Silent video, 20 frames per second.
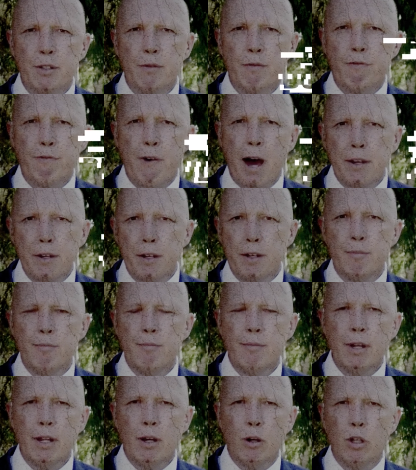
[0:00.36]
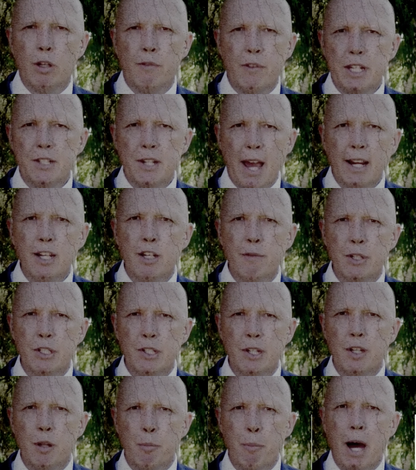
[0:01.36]
What do we know about LNP leader
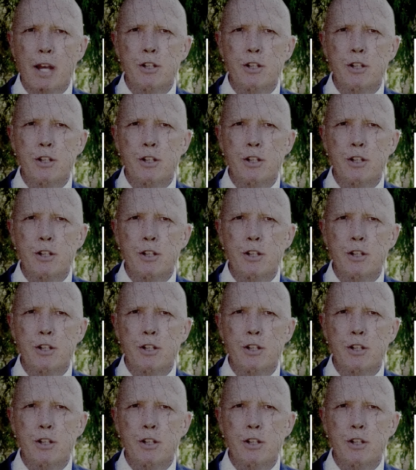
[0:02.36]
Peter